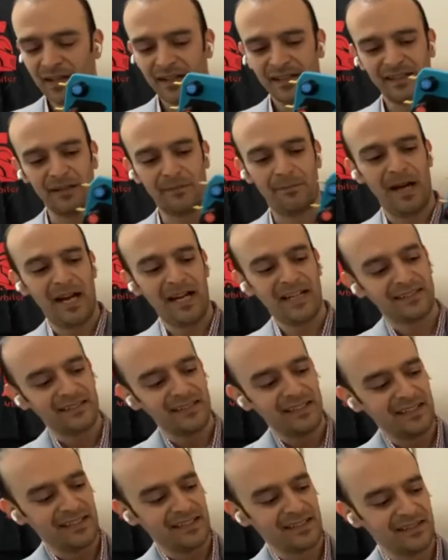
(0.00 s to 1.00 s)
The
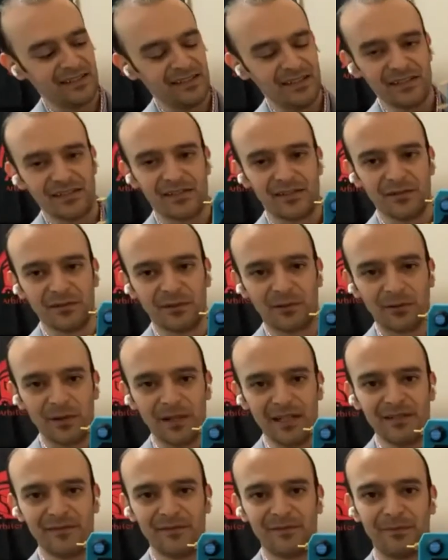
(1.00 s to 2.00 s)
backlight is also
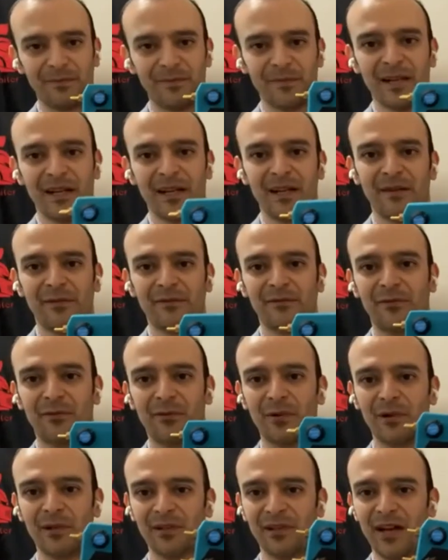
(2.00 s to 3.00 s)
great
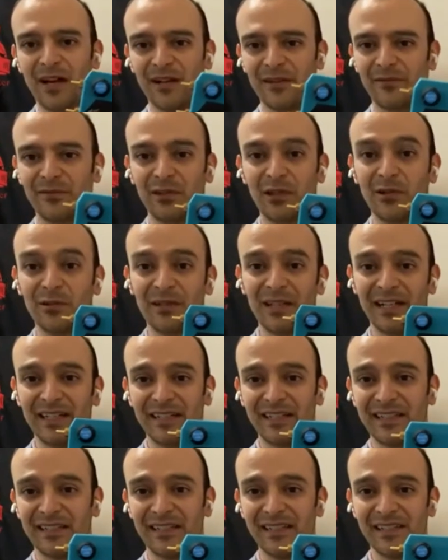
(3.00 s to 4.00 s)
for a lot of low light
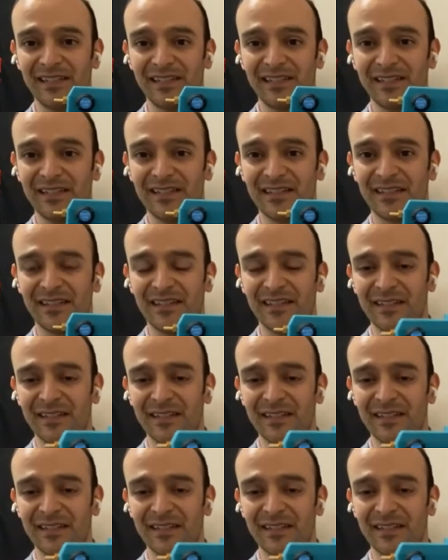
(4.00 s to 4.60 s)
conditions.